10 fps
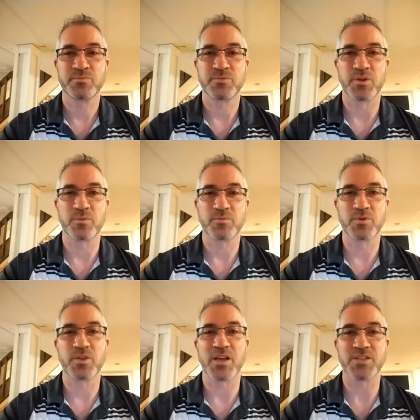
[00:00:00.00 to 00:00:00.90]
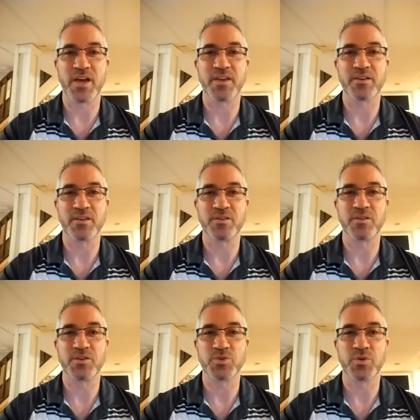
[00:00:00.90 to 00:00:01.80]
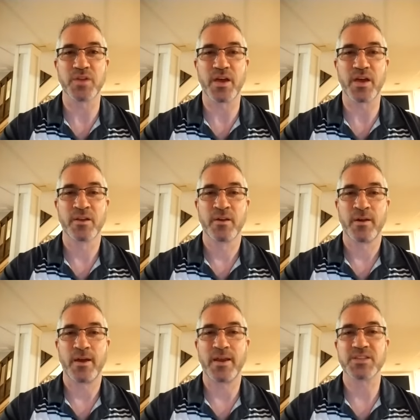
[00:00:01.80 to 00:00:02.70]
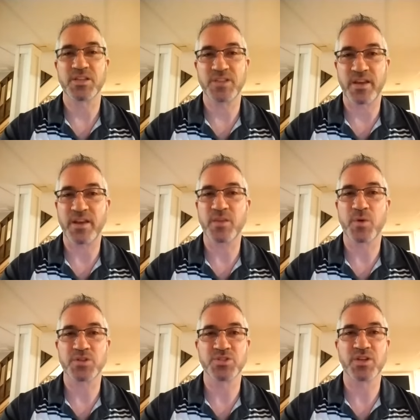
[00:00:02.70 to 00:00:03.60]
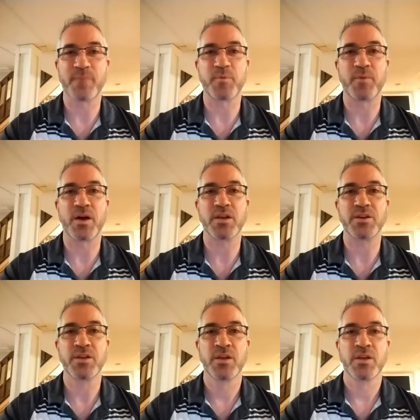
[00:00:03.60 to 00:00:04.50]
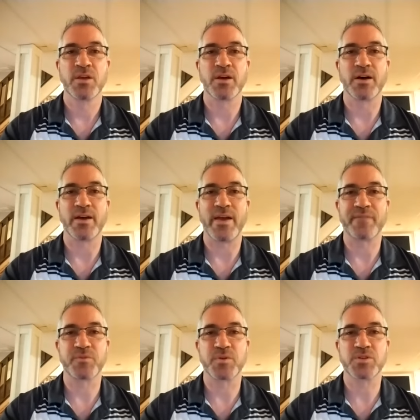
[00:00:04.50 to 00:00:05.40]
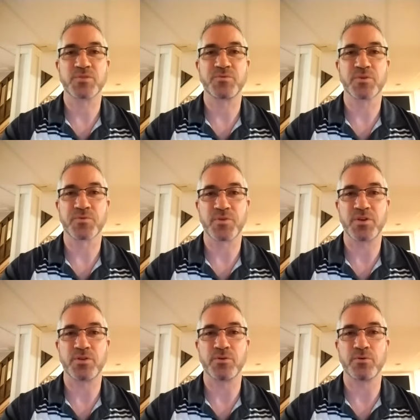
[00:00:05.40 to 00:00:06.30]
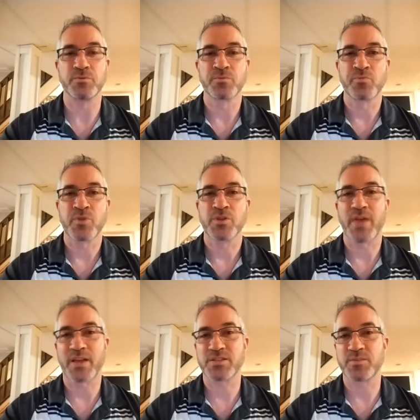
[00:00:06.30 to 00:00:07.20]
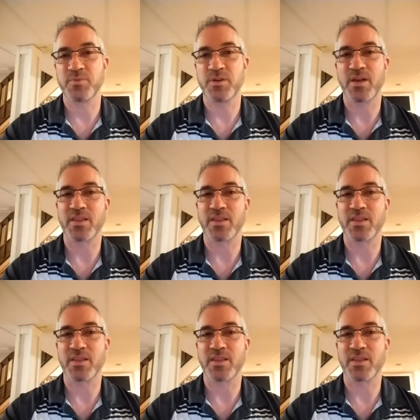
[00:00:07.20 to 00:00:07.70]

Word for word: So utilize that and enjoy that. And as I said, any questions that come to mind uh, after this, feel free to text me at